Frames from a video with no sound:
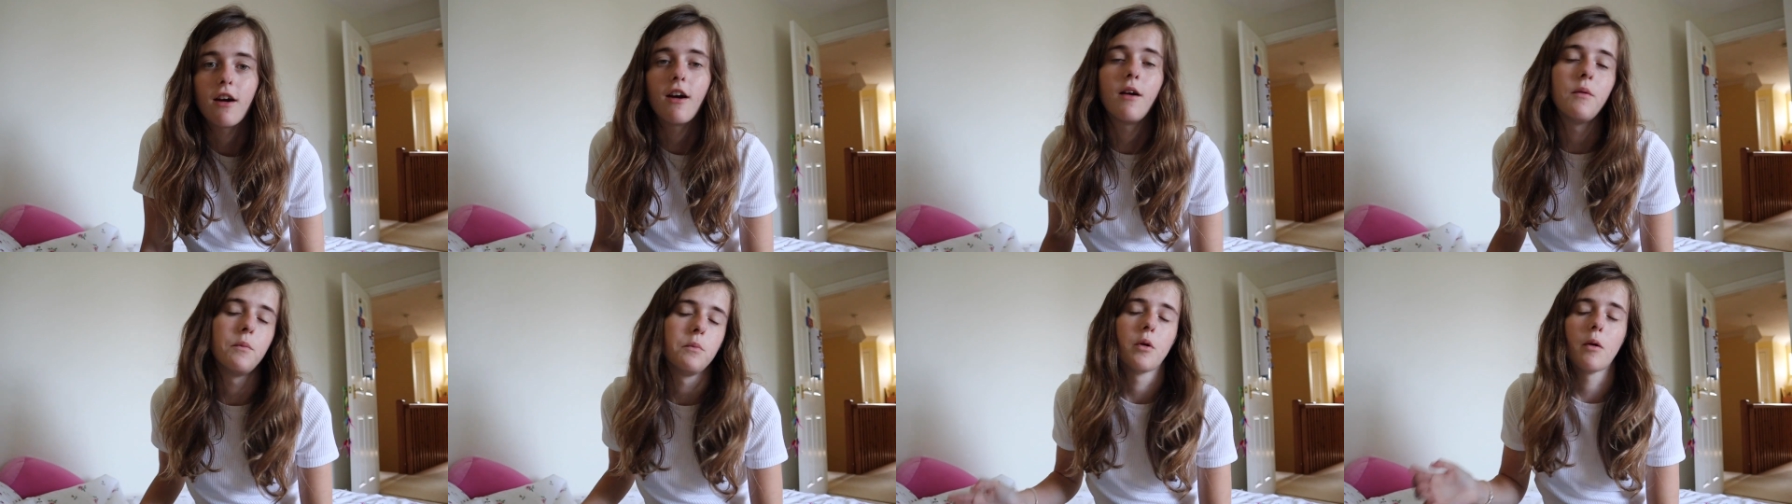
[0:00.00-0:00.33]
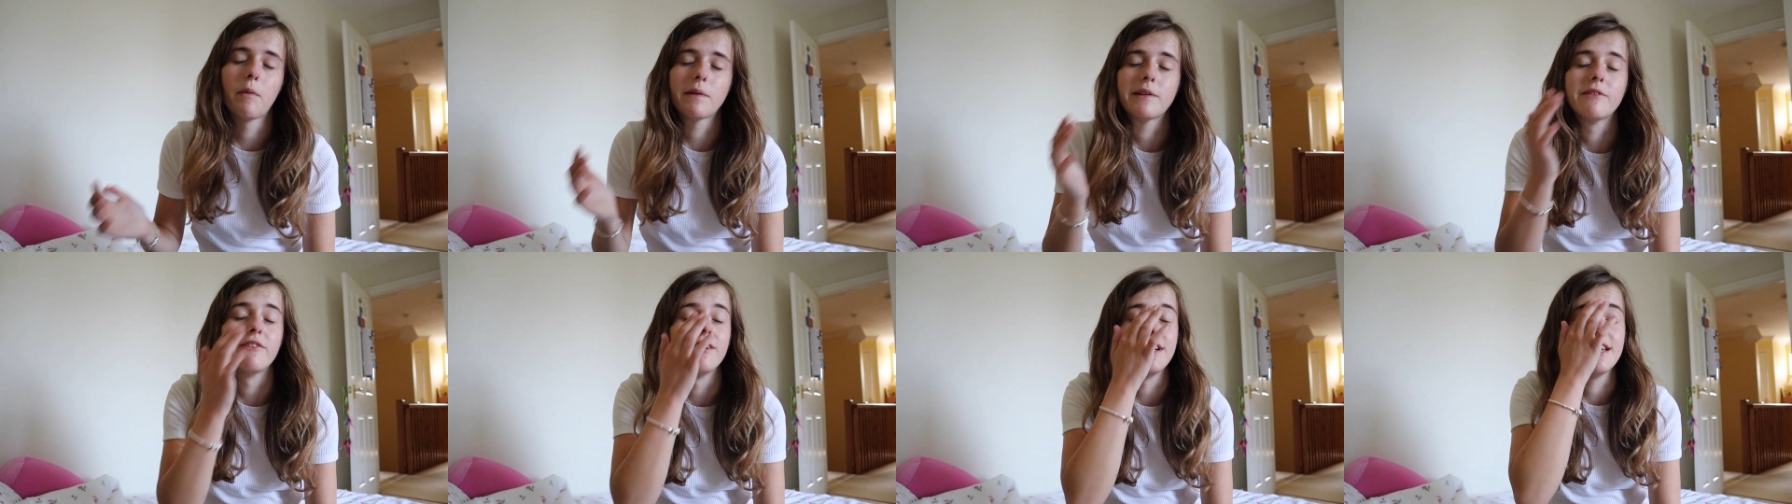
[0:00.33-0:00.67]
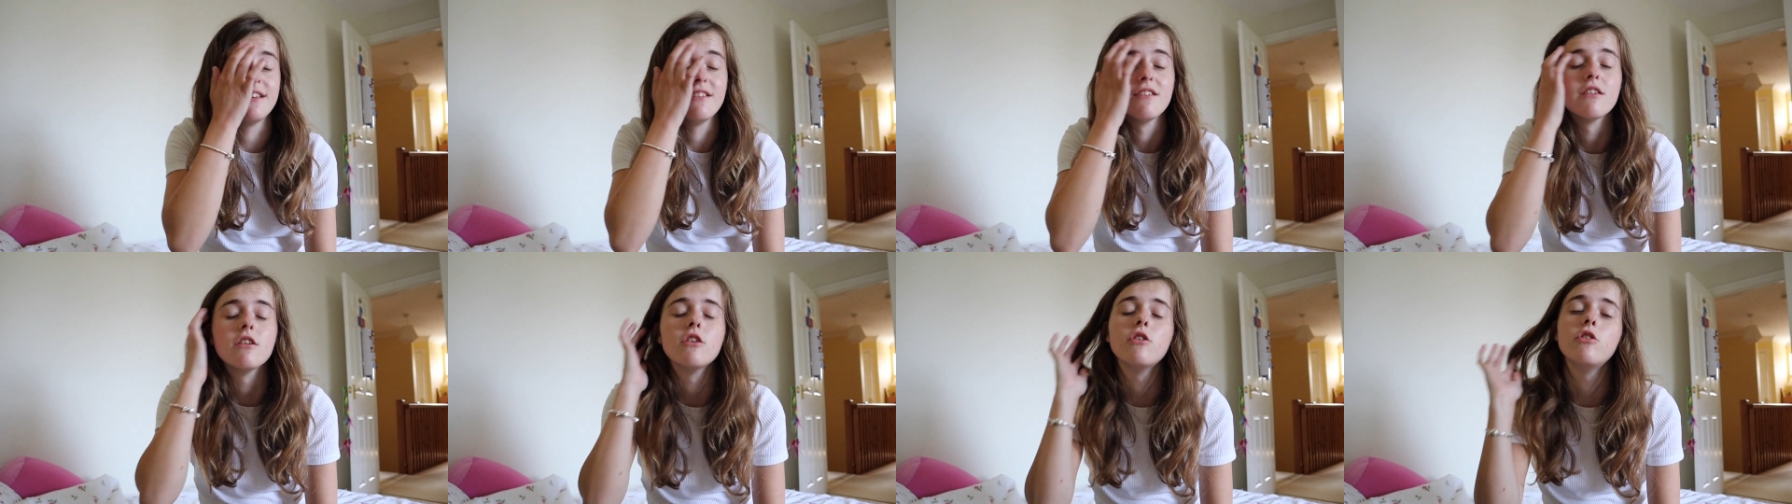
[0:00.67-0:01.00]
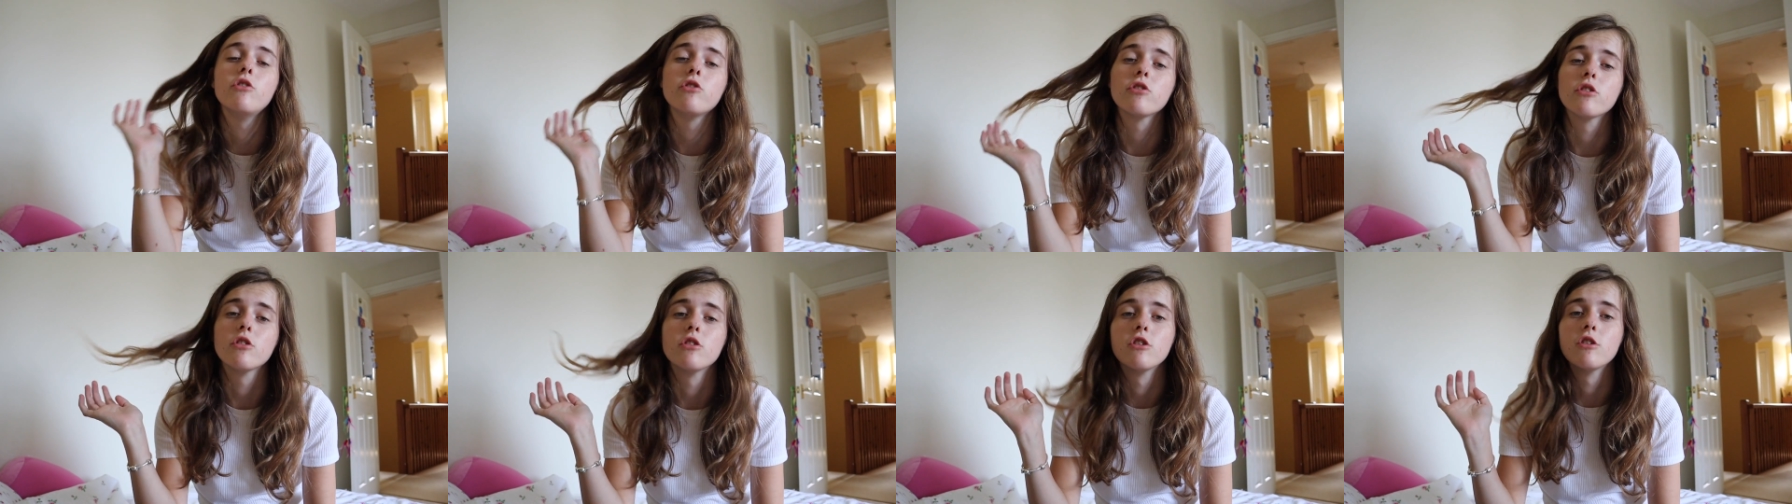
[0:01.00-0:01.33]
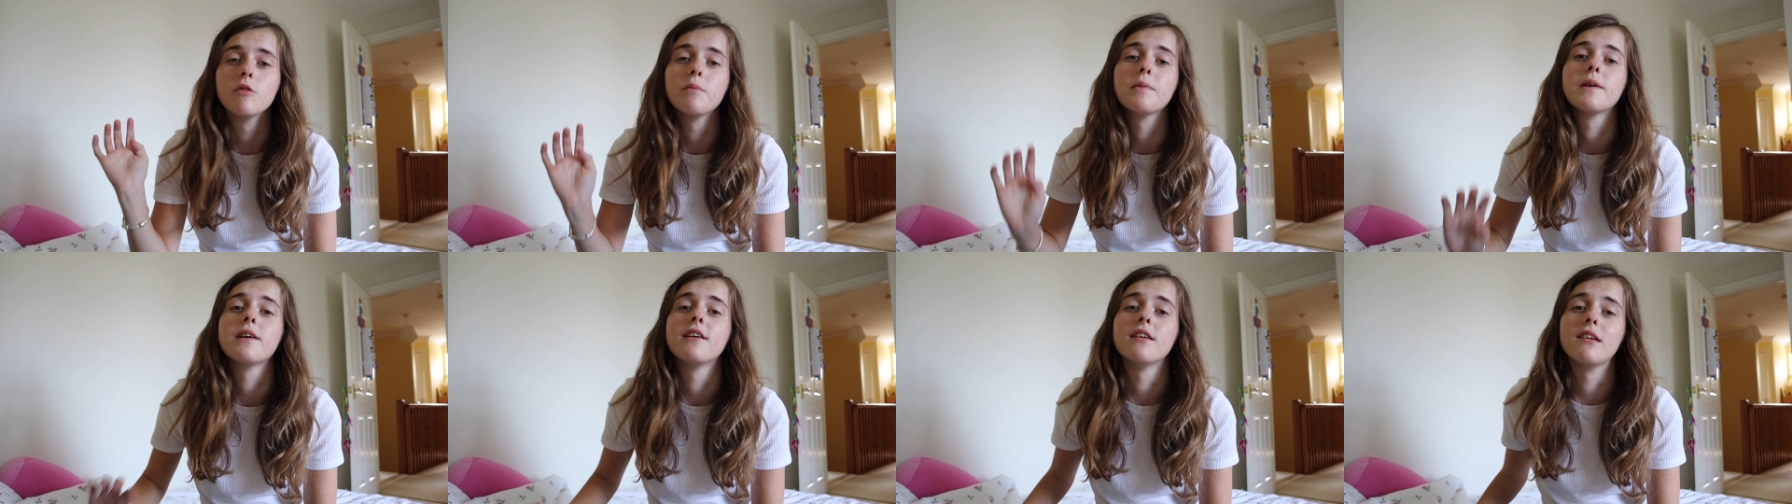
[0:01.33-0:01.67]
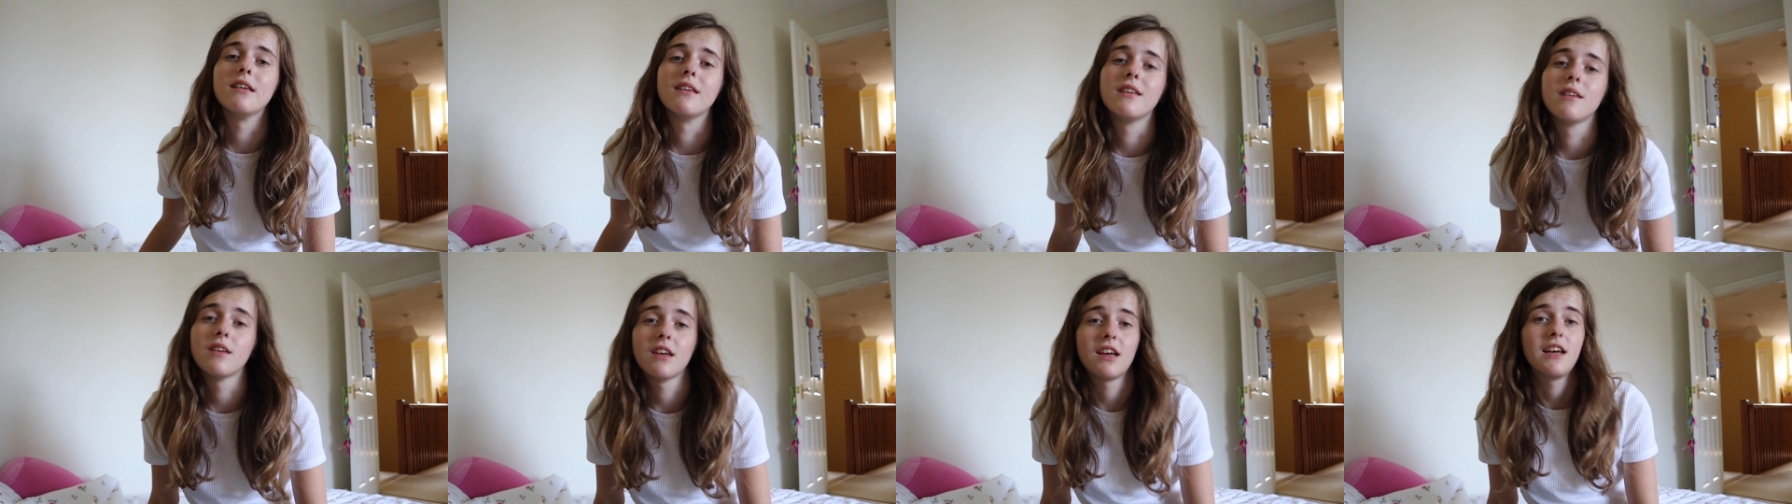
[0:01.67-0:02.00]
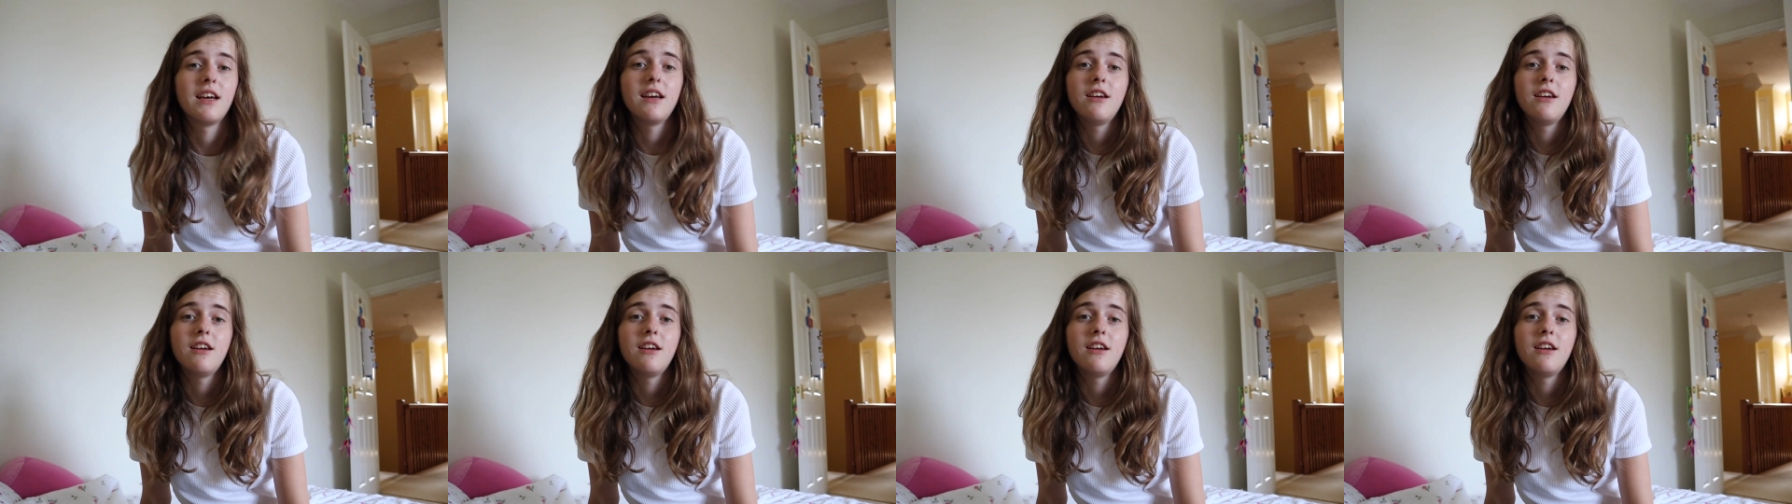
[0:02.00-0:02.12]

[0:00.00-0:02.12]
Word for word: I'm probably really delusional because